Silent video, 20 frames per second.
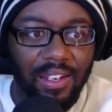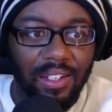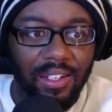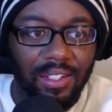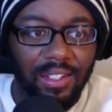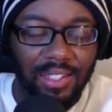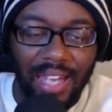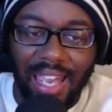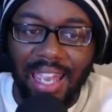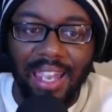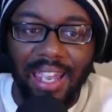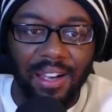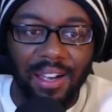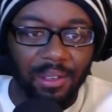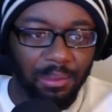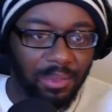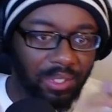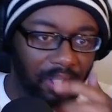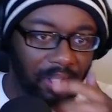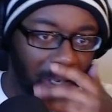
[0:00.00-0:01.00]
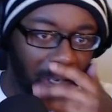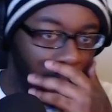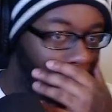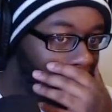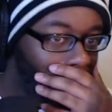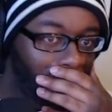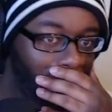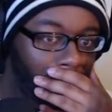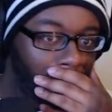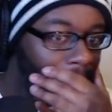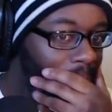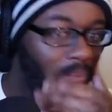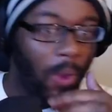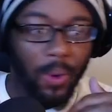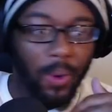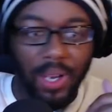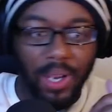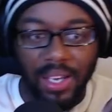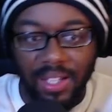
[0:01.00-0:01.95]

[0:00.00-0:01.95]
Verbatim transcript: Damn, son. Okay,